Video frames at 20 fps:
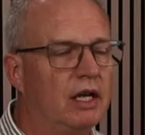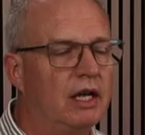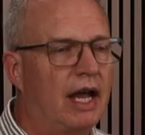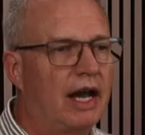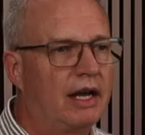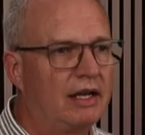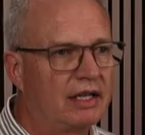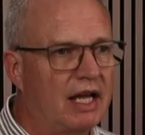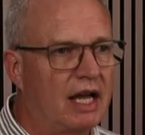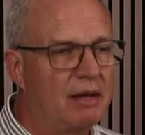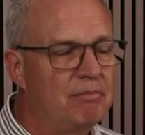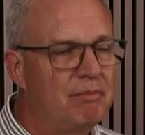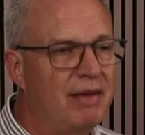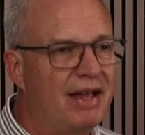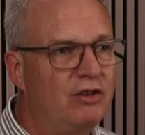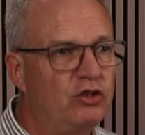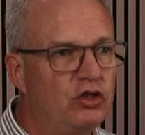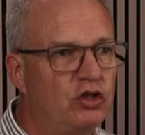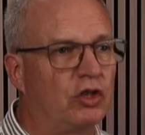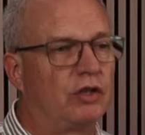and
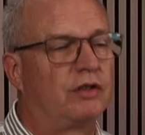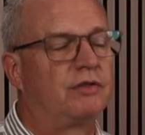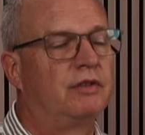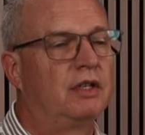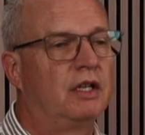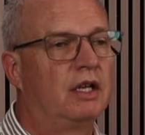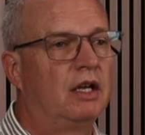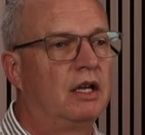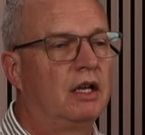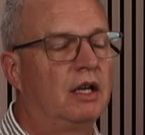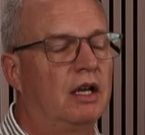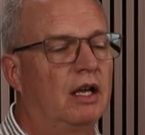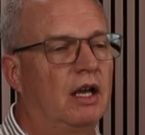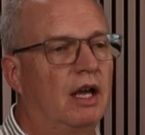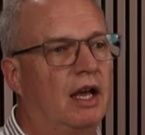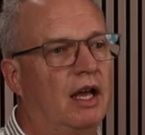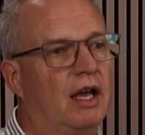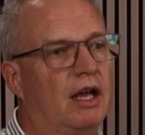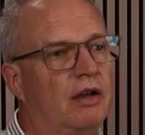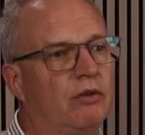dimension
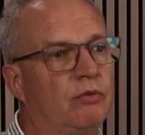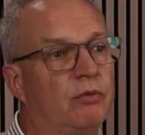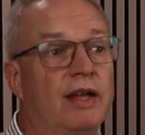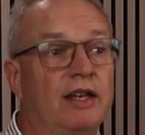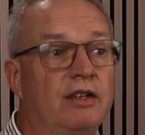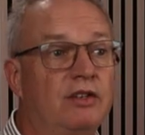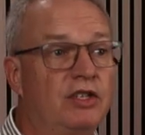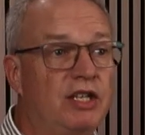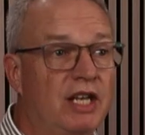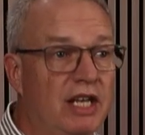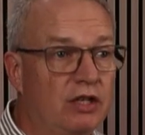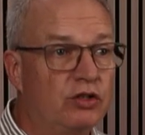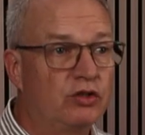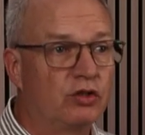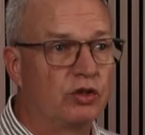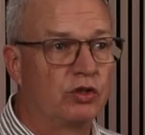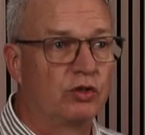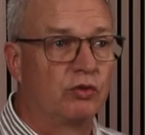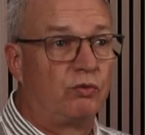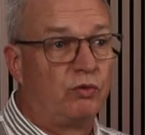uh, when
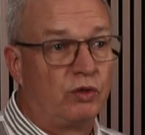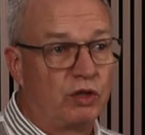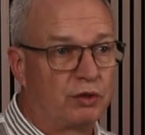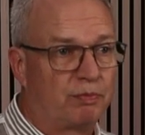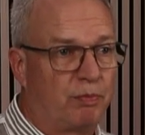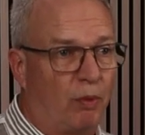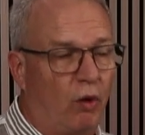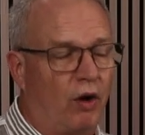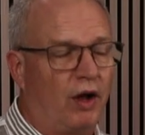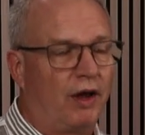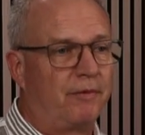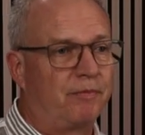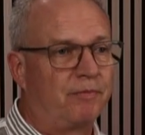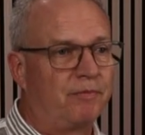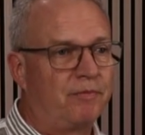Jesus was born.